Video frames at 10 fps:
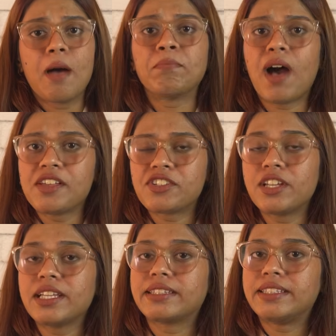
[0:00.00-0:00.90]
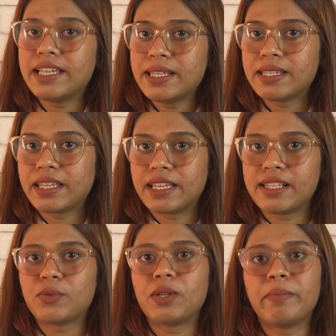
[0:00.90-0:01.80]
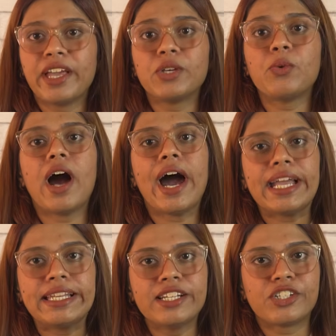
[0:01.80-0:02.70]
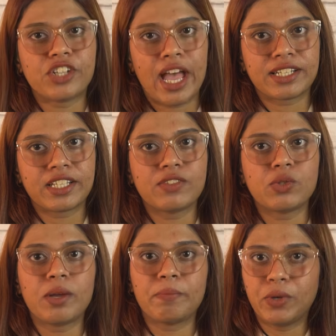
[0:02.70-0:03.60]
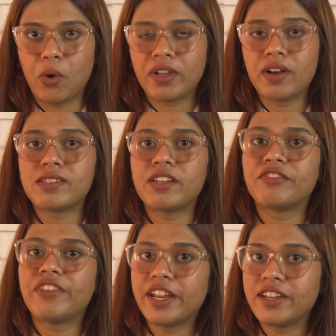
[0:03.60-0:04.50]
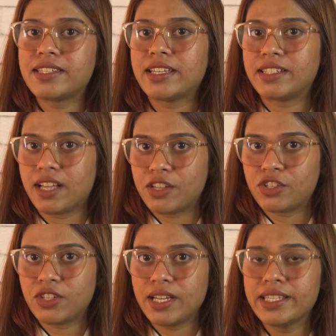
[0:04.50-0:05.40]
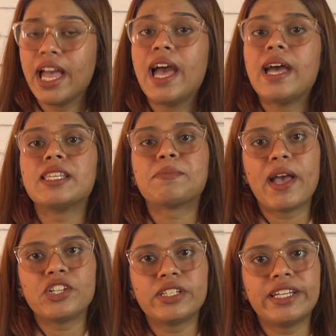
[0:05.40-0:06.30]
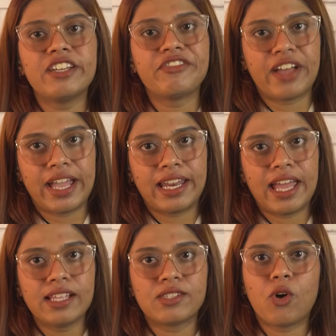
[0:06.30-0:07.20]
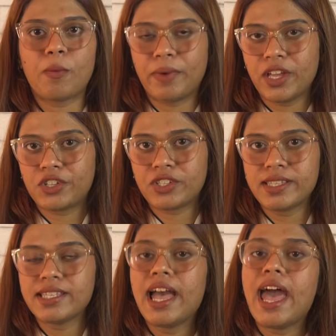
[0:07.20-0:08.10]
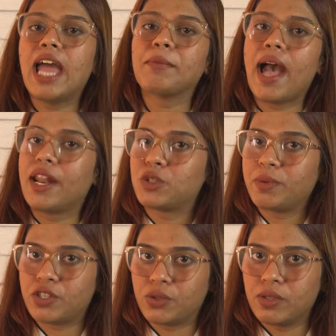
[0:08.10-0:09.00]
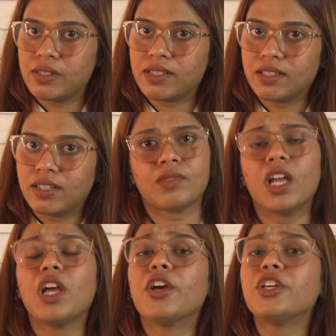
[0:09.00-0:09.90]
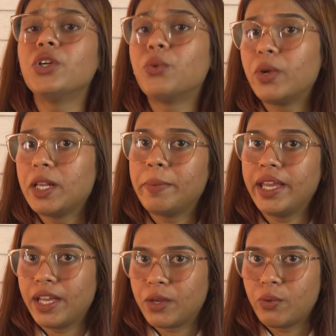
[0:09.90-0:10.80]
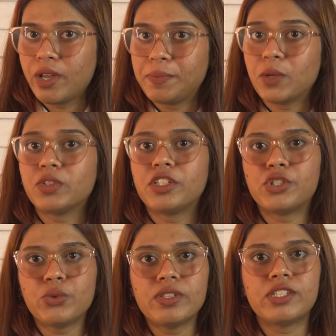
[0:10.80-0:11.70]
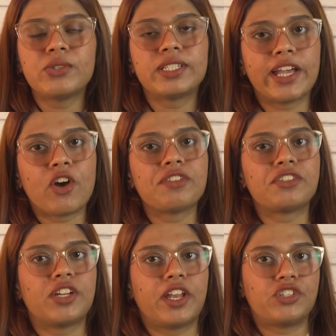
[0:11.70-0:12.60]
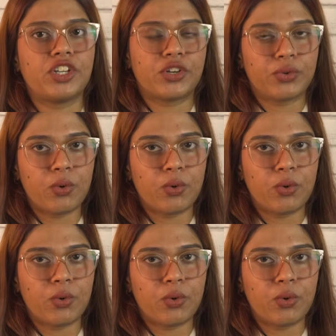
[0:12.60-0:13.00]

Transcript: Mastering these skills will make you highly attractive to employers in various industries, especially in finance, operations, and management roles. You will be equipped with the tools to take on strategic